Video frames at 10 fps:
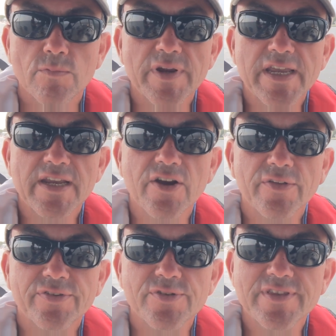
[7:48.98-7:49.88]
We
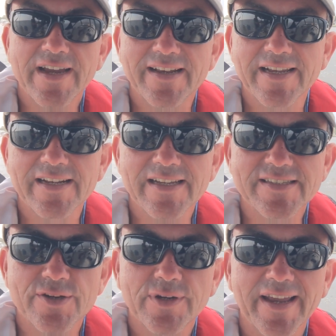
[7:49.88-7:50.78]
got through that
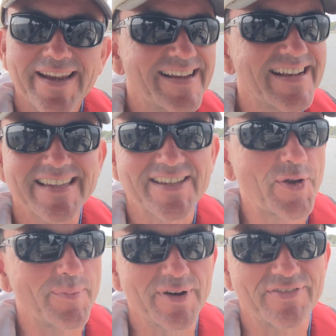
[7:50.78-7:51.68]
inlet okay. Inlets are
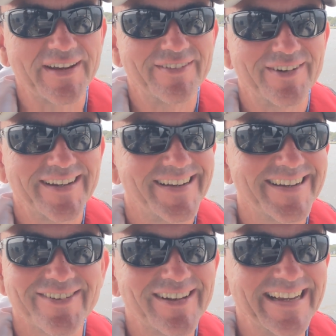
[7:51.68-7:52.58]
not my favorite.
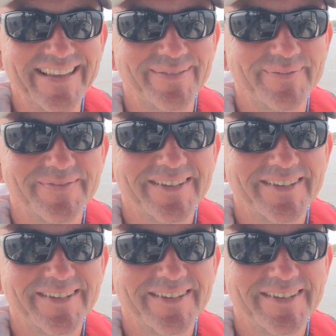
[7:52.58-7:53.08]
I don't like them.